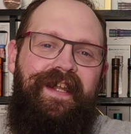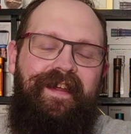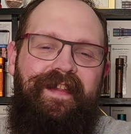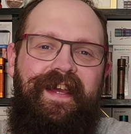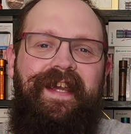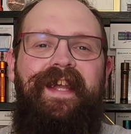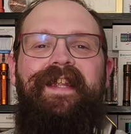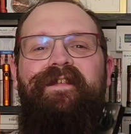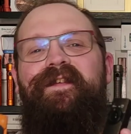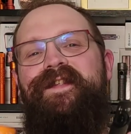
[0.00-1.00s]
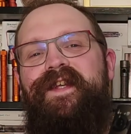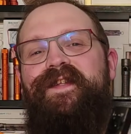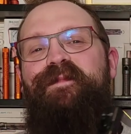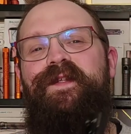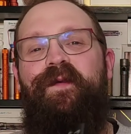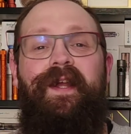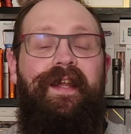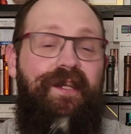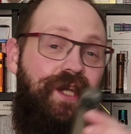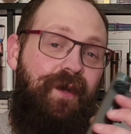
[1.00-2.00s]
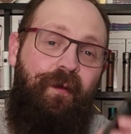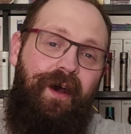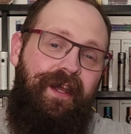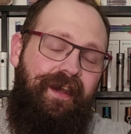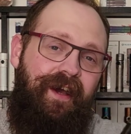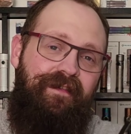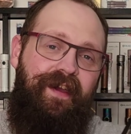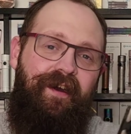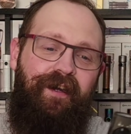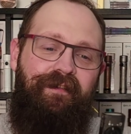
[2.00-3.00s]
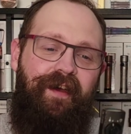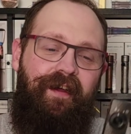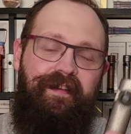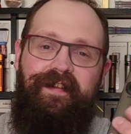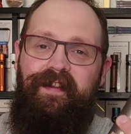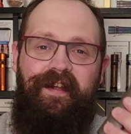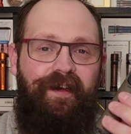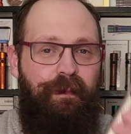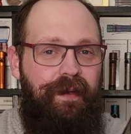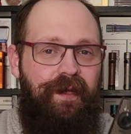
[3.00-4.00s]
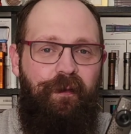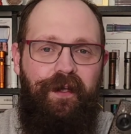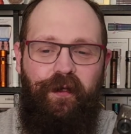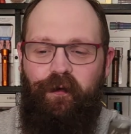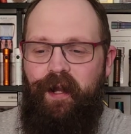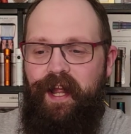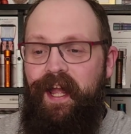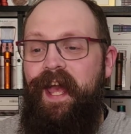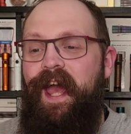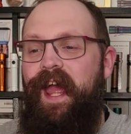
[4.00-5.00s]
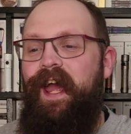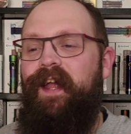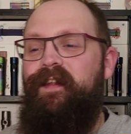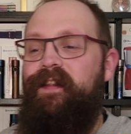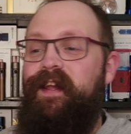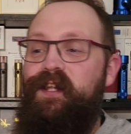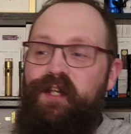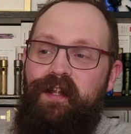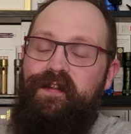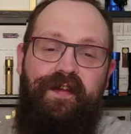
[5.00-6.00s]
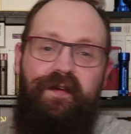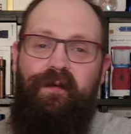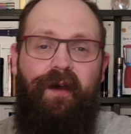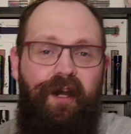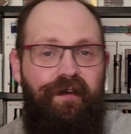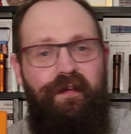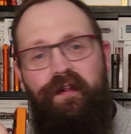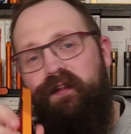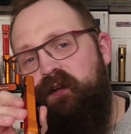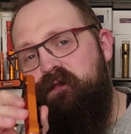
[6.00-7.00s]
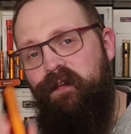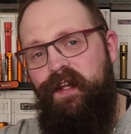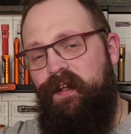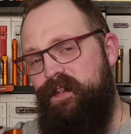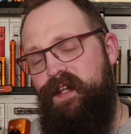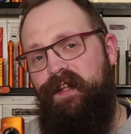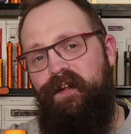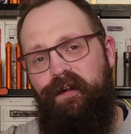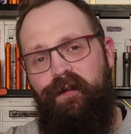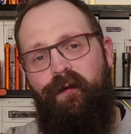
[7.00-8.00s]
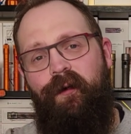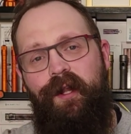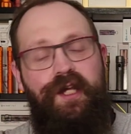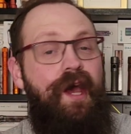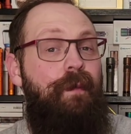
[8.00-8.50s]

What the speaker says: it, the key differences between Gen 1 of the Arkfeld, seen here in Pinwheel Grey, and the Gen 2 Arkfeld UV, seen here in orange.